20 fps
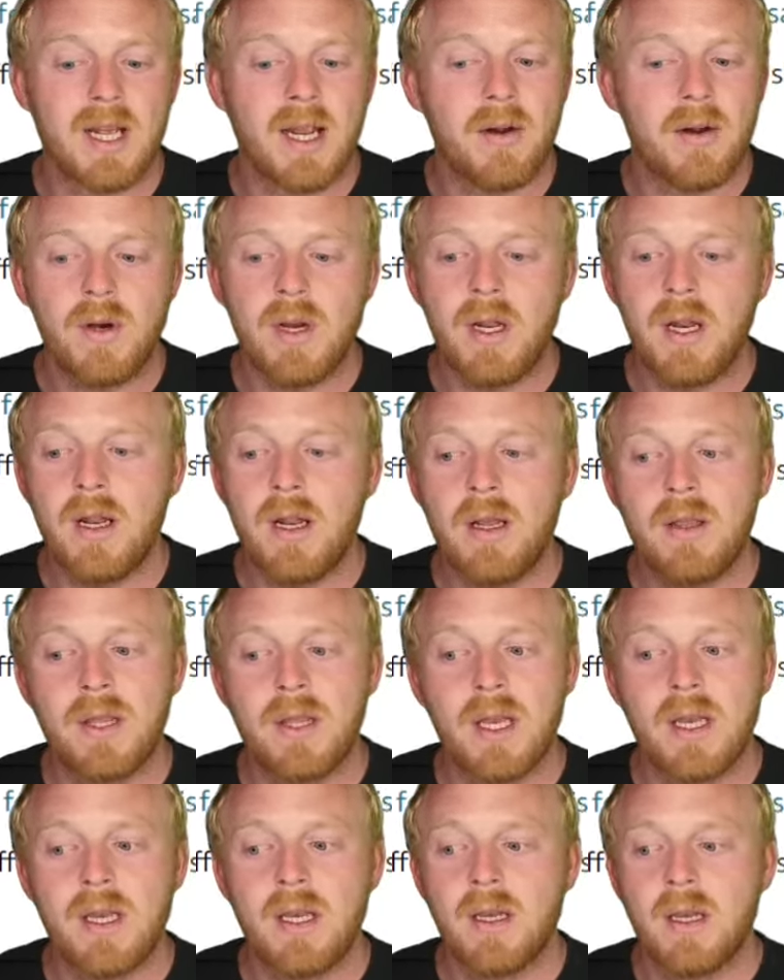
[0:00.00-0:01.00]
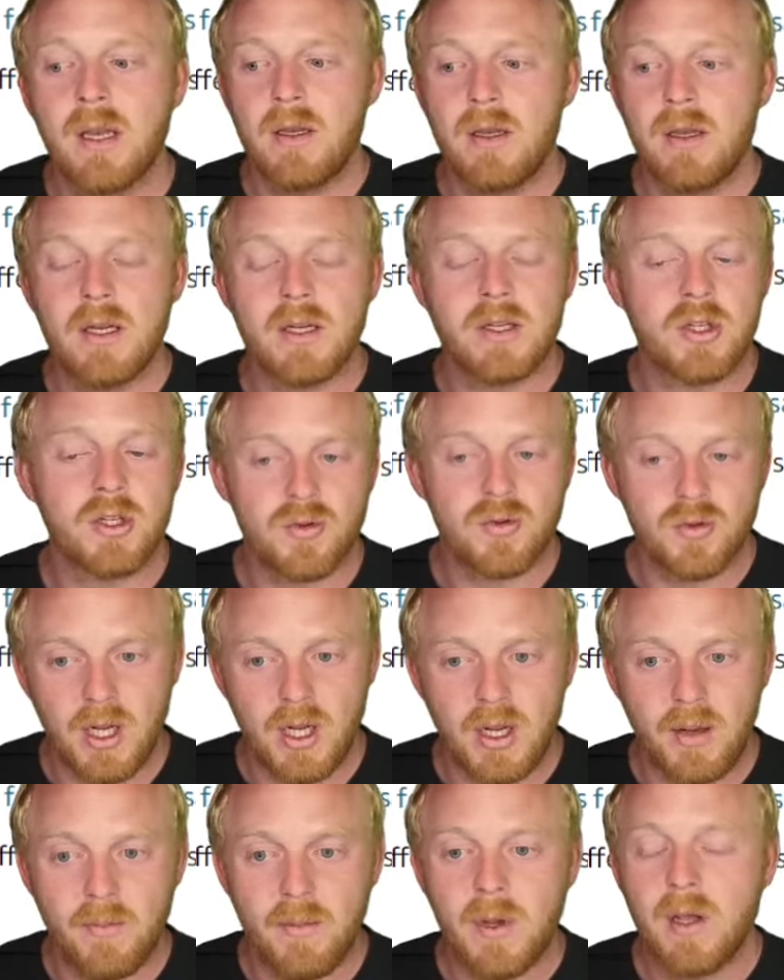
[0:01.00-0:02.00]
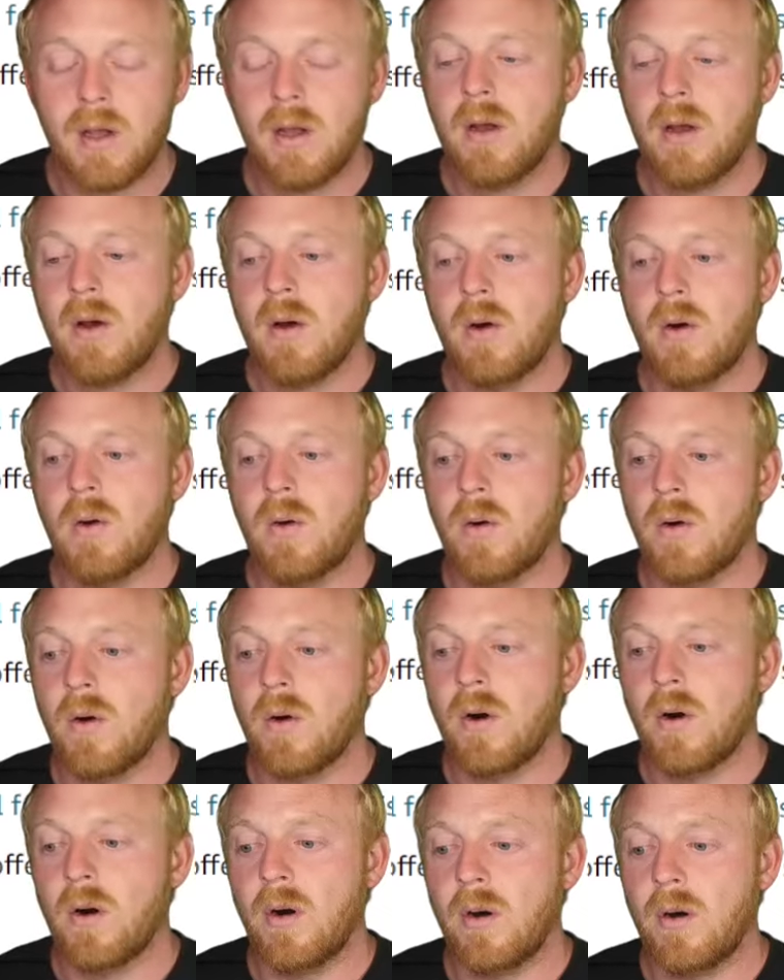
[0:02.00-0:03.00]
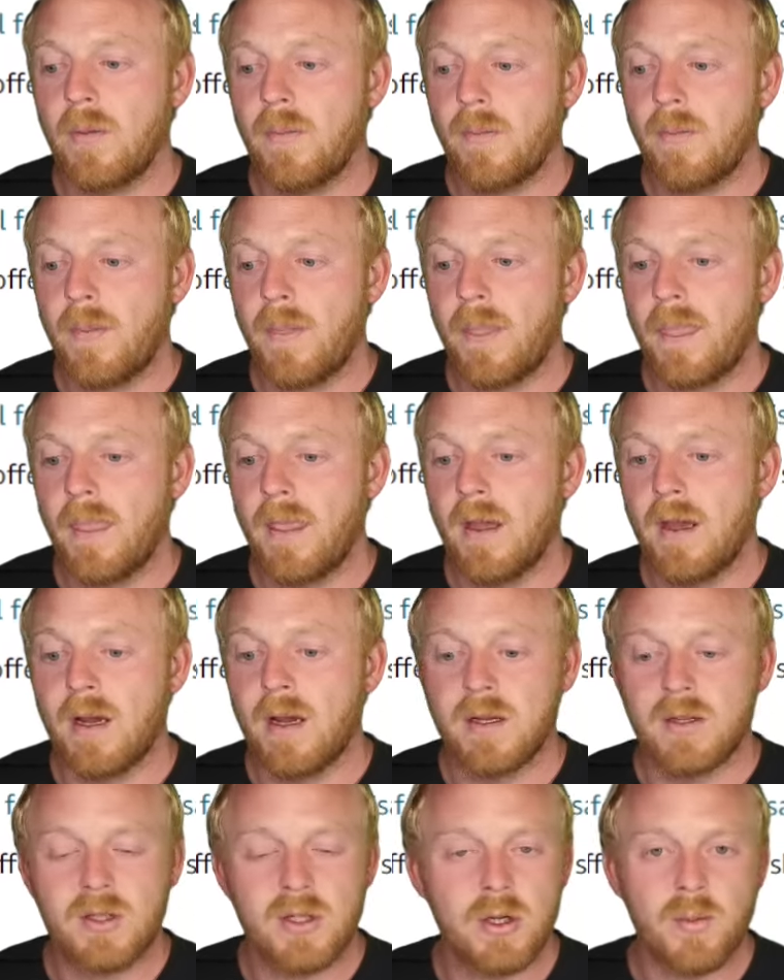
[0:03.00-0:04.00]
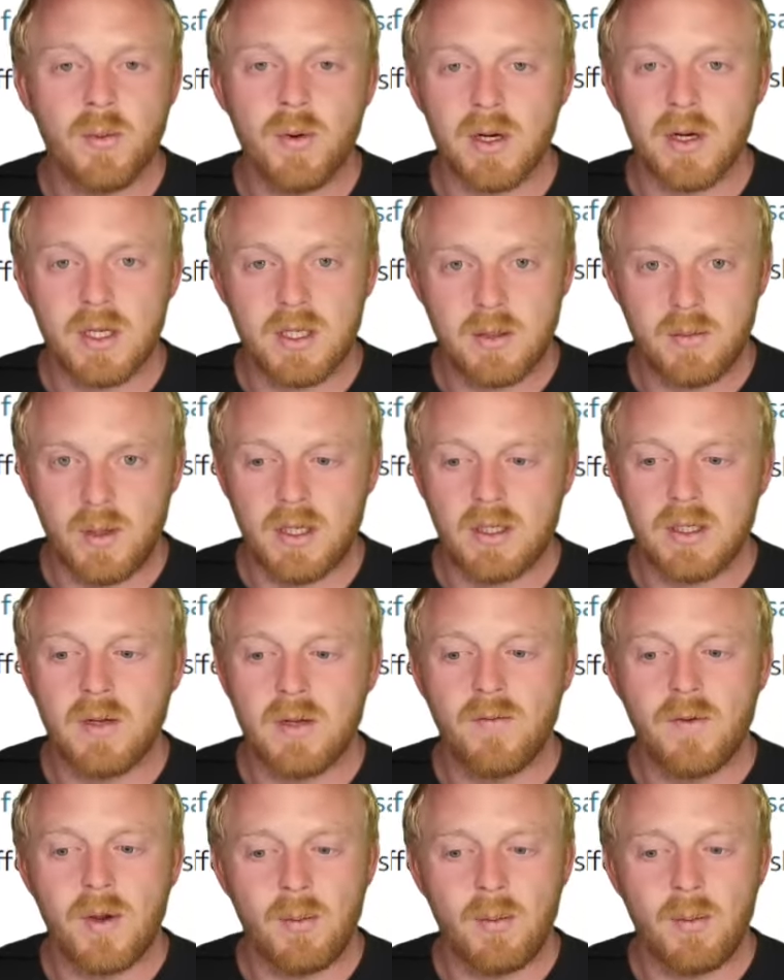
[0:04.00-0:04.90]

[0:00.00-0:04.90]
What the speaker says: I don't need anything extreme or super expensive.